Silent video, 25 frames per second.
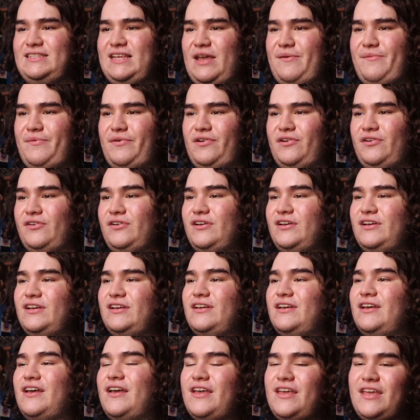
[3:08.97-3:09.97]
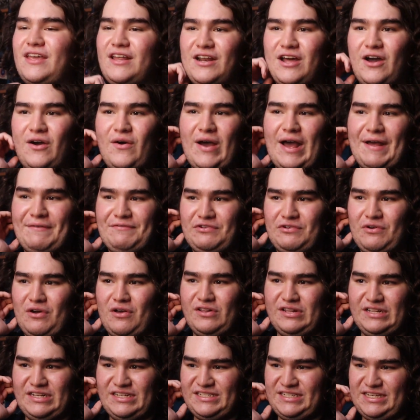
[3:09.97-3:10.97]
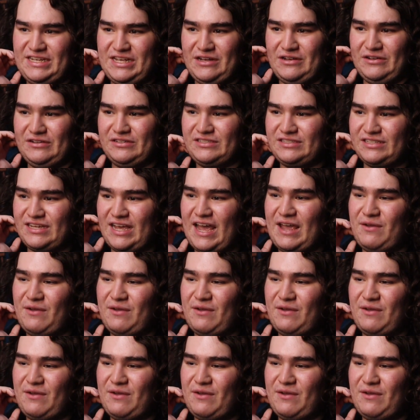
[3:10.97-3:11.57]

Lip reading: saber, you know, after all these years.